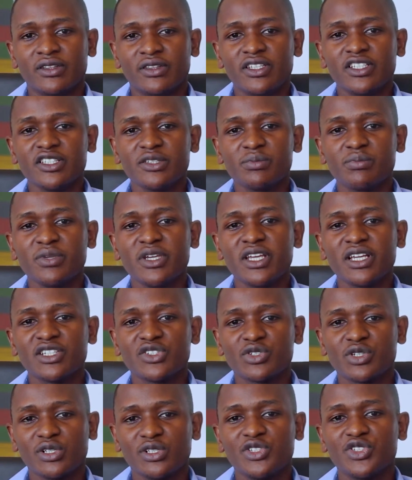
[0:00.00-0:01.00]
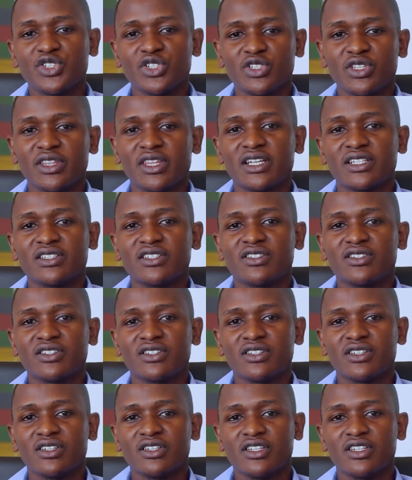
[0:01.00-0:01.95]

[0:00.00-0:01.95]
this being a solution that